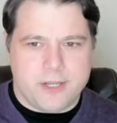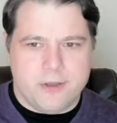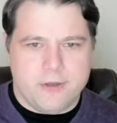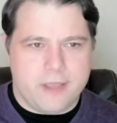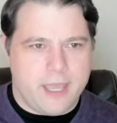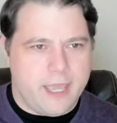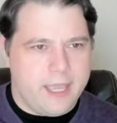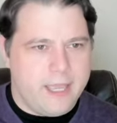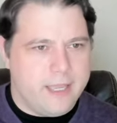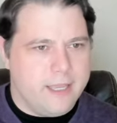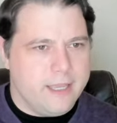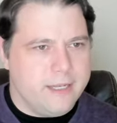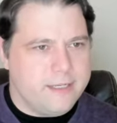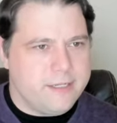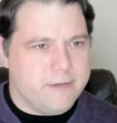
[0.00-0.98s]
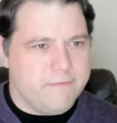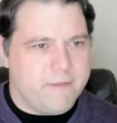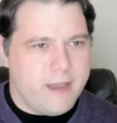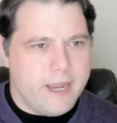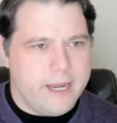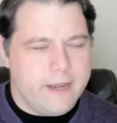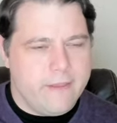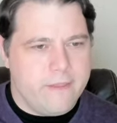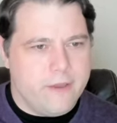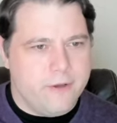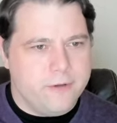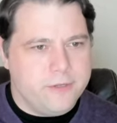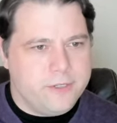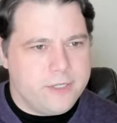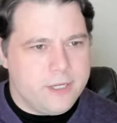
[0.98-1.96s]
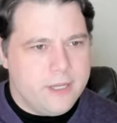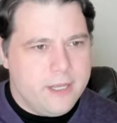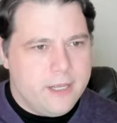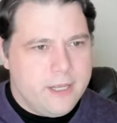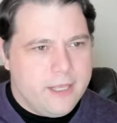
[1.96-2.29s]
Okay, it's defined those.